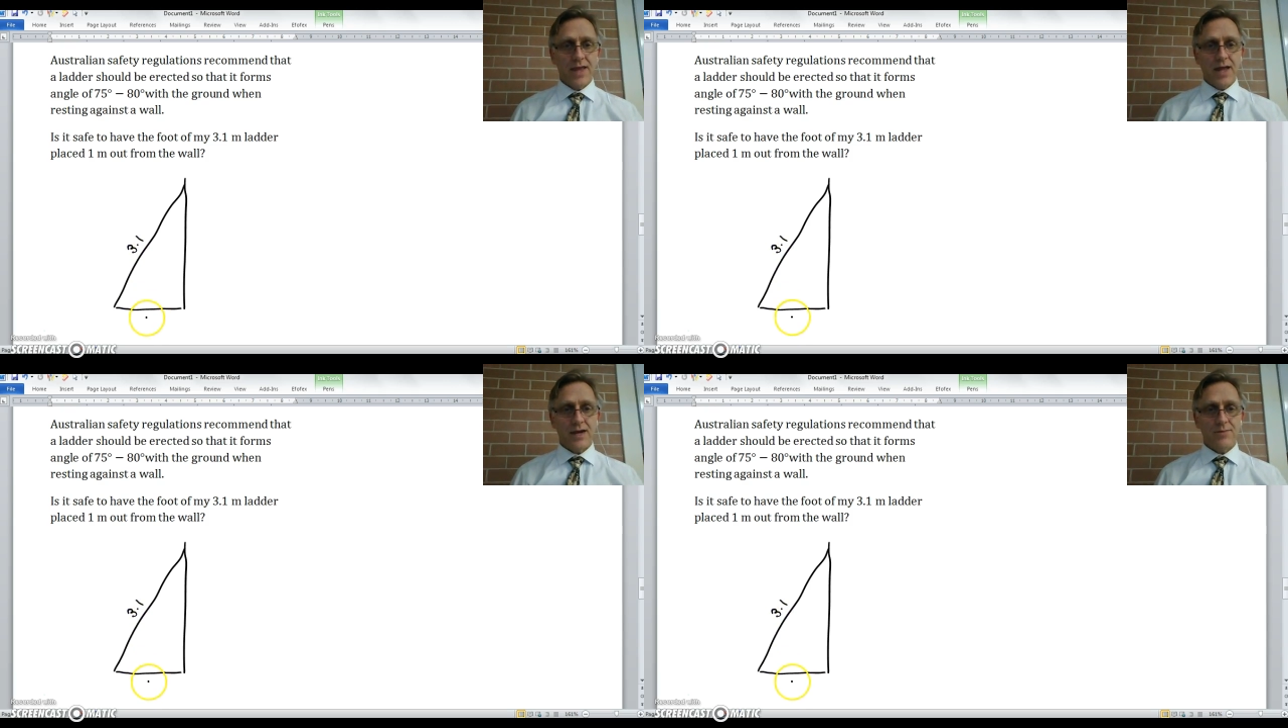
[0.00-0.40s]

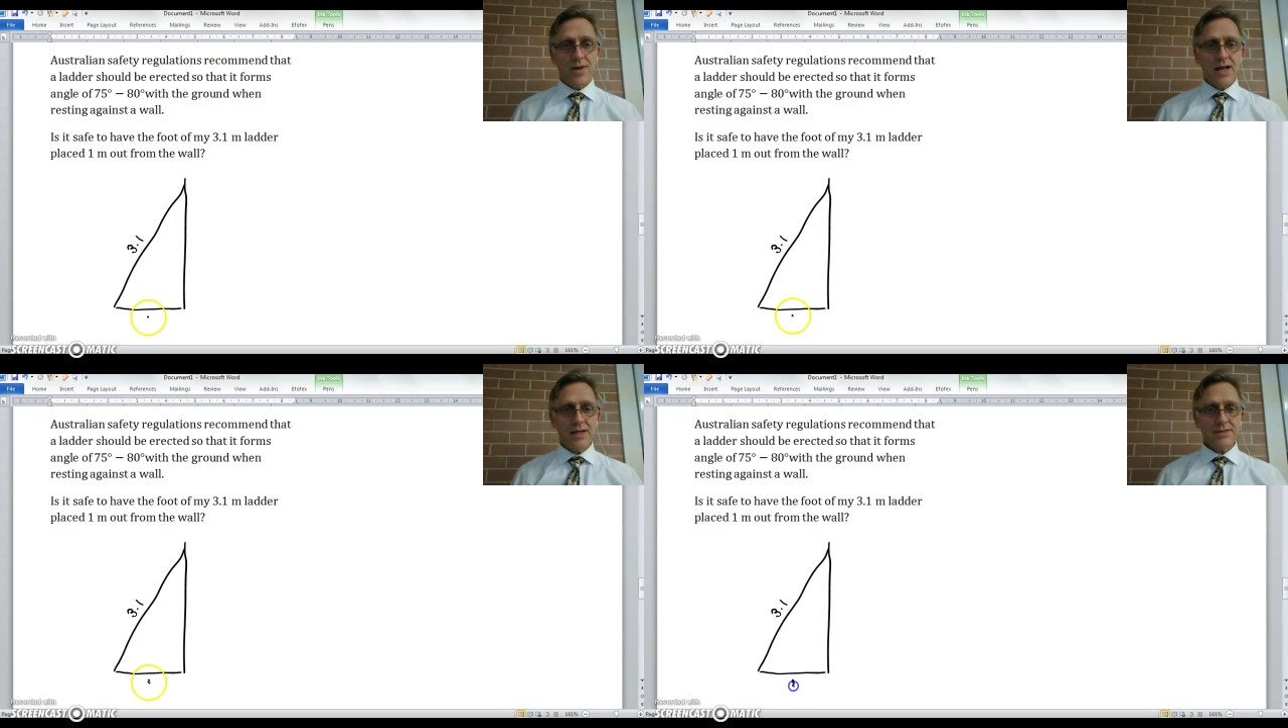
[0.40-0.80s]
And I'm
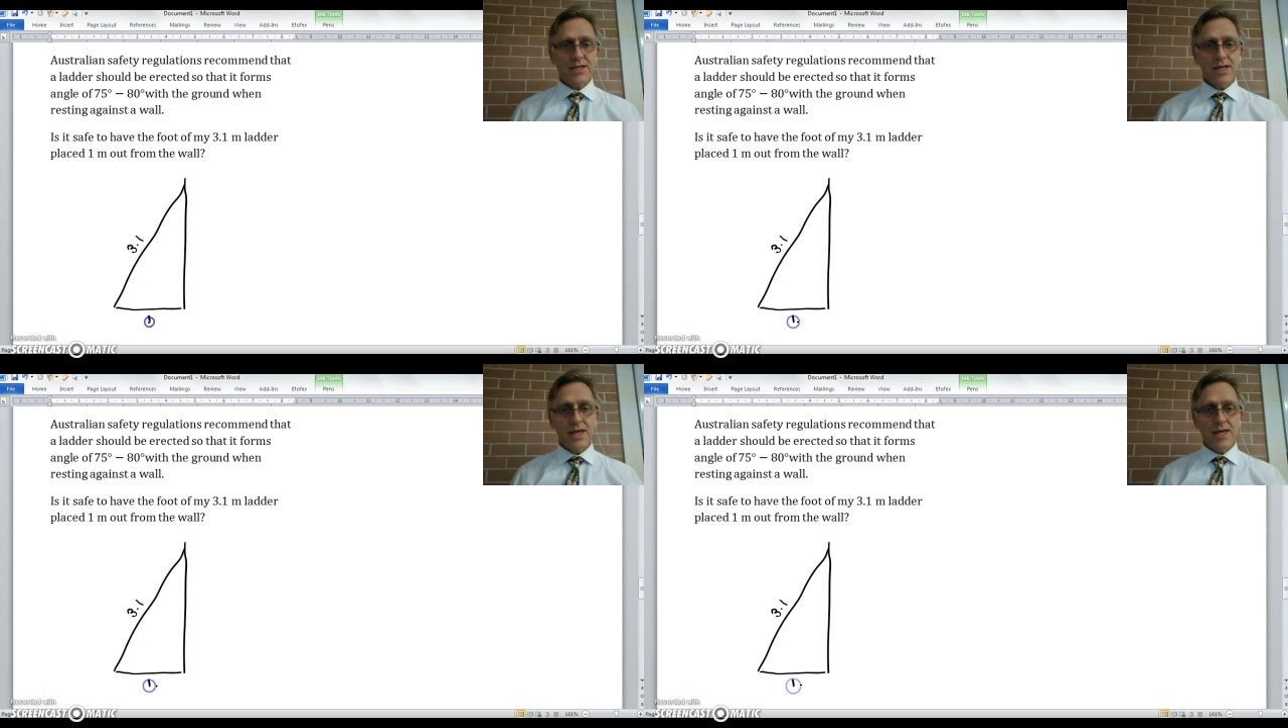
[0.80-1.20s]

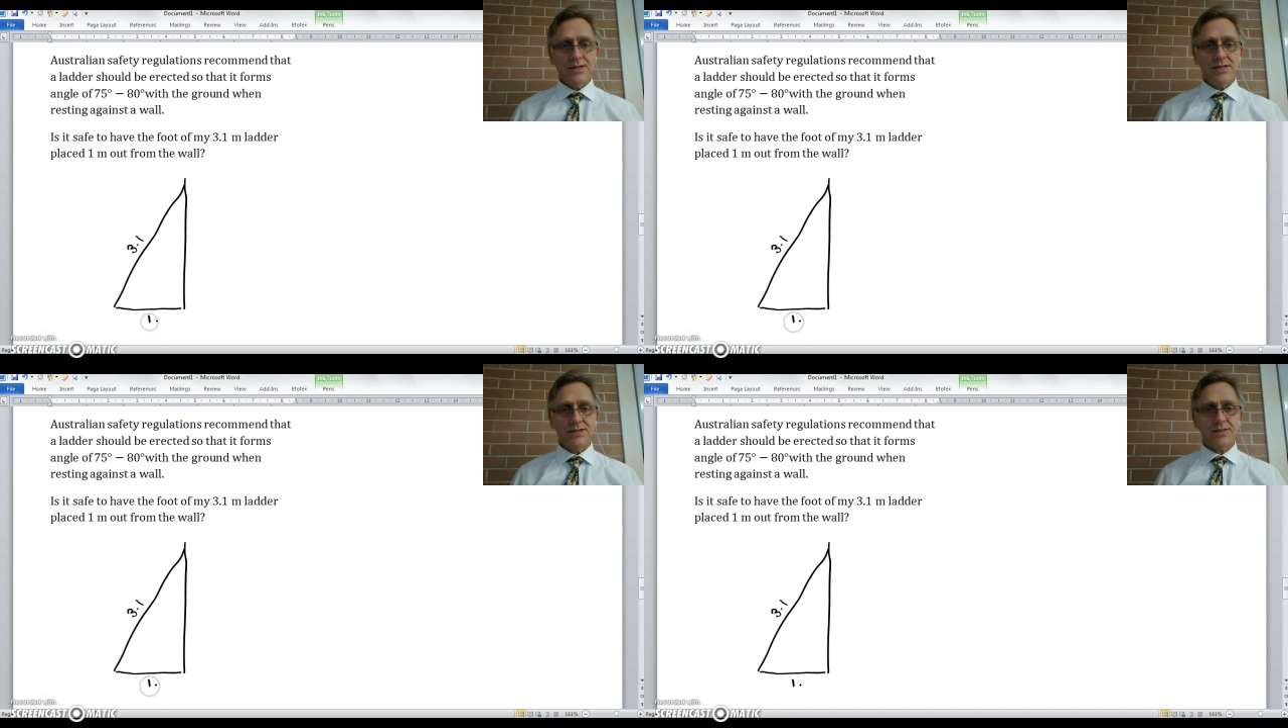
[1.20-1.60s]
asking,
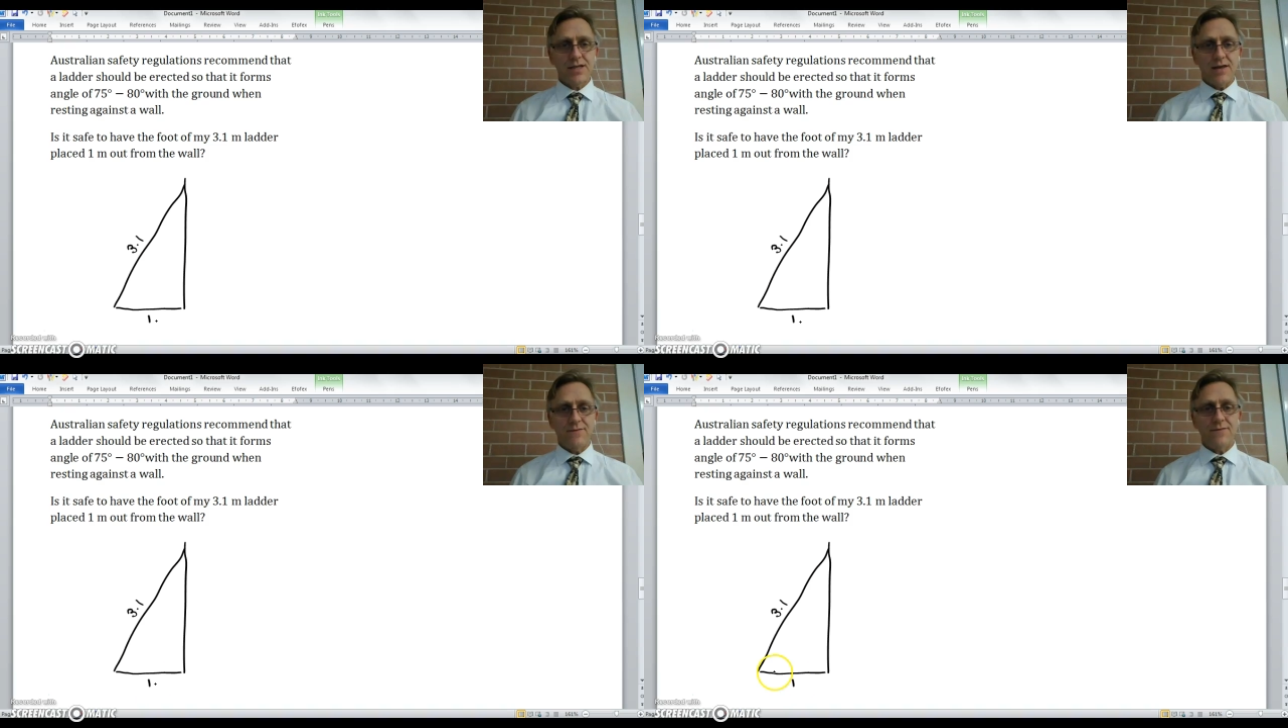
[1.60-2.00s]
is it
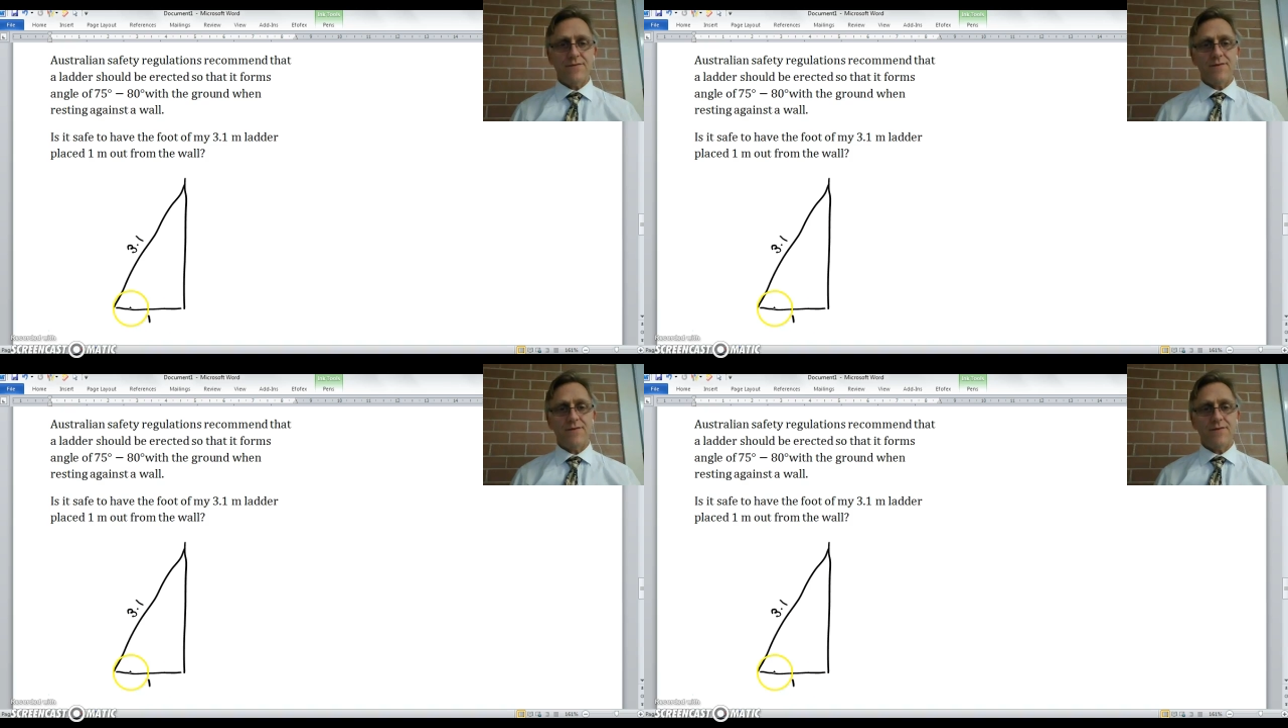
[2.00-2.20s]
safe